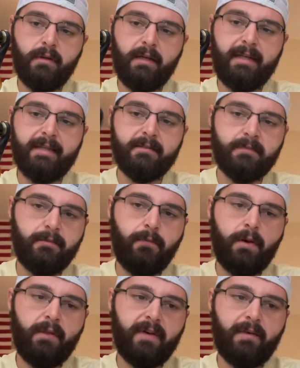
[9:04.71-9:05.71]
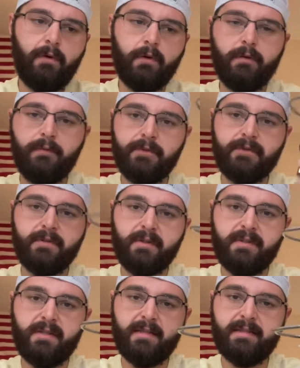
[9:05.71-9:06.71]
and this is a 4500 versus a
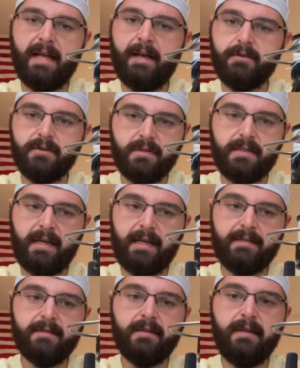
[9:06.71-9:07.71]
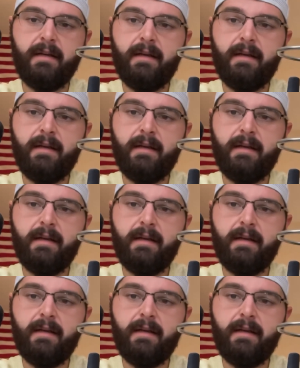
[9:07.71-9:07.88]
6000 size.